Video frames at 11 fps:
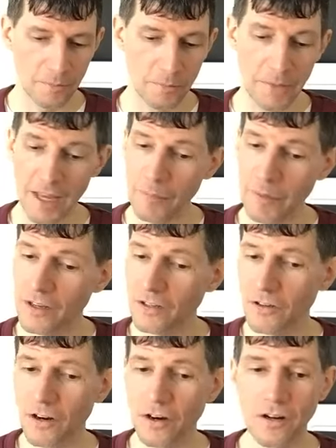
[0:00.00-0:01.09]
maybe
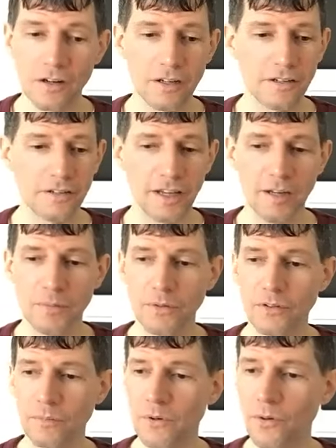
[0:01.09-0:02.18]
Qatar is
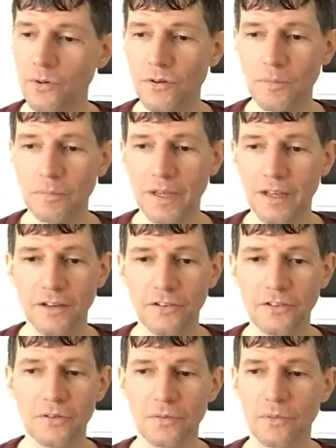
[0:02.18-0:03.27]
able to broker a
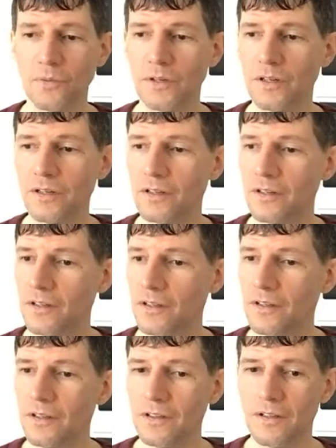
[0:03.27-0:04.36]
peace where
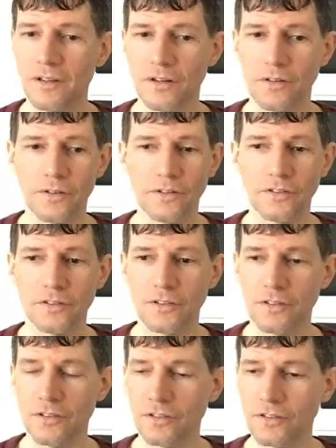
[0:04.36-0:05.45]
you know there's
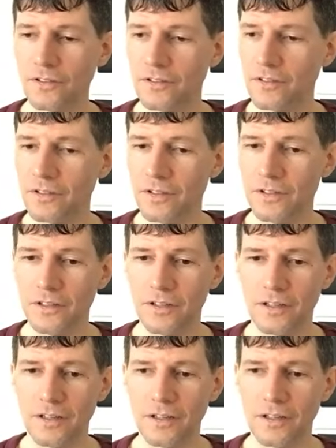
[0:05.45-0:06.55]
there's
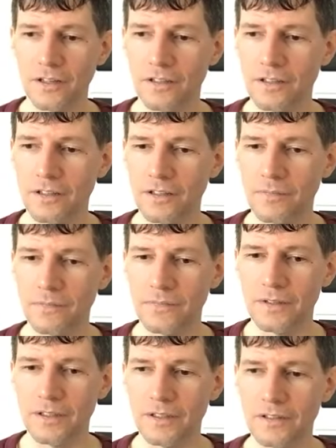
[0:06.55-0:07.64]
uh,
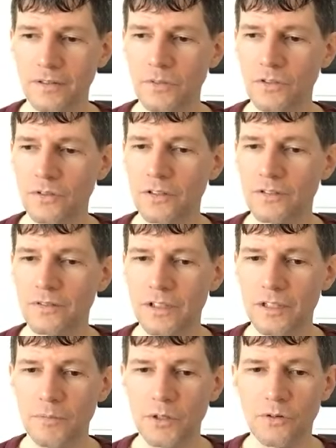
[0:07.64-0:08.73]
some sort of
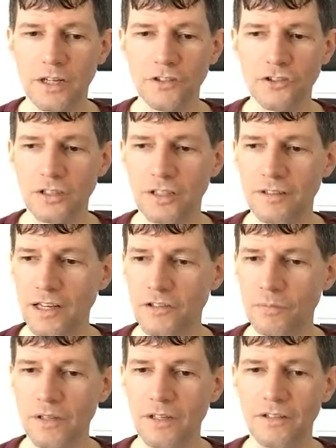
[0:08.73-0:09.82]
immigration that takes
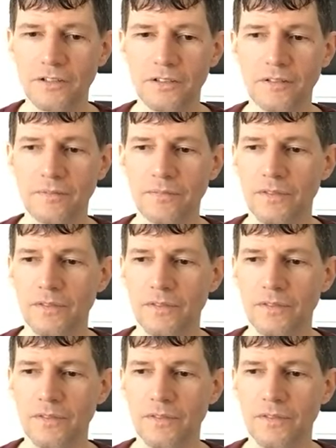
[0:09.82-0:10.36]
place